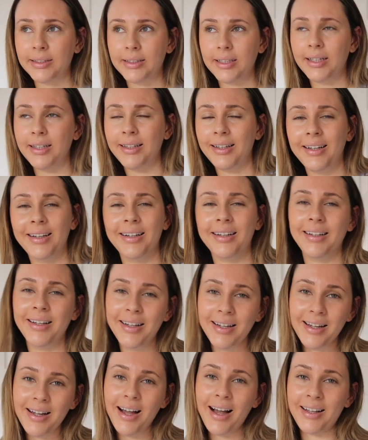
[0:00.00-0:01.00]

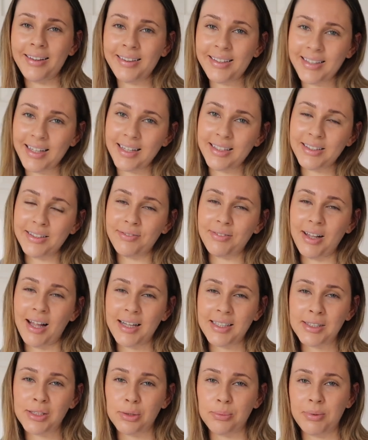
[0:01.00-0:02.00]
at the end of
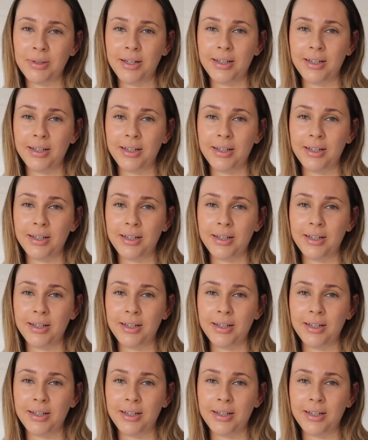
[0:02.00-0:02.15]
last summer,